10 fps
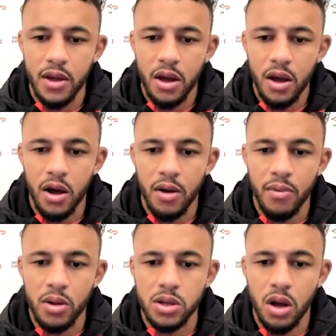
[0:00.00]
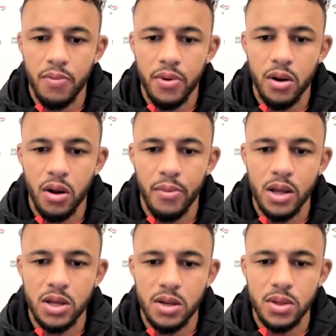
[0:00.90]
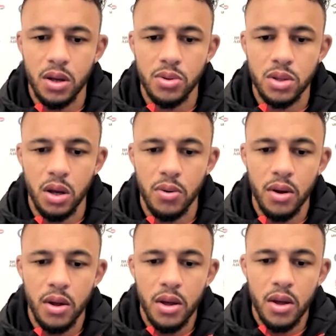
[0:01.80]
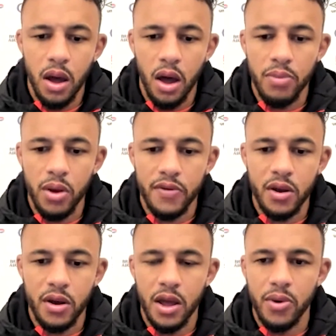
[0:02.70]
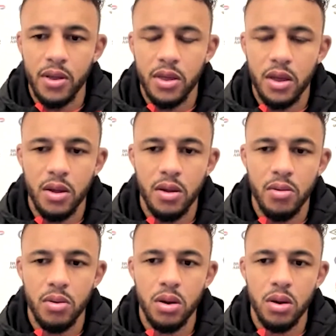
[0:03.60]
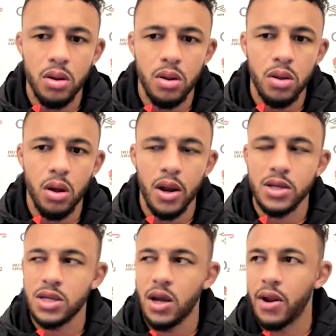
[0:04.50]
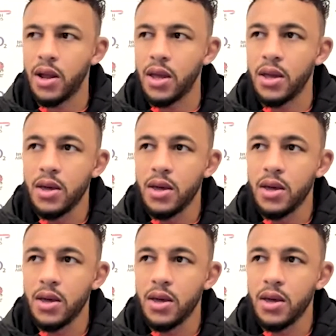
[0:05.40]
on top, and not many teams do. So you have to go there with not necessarily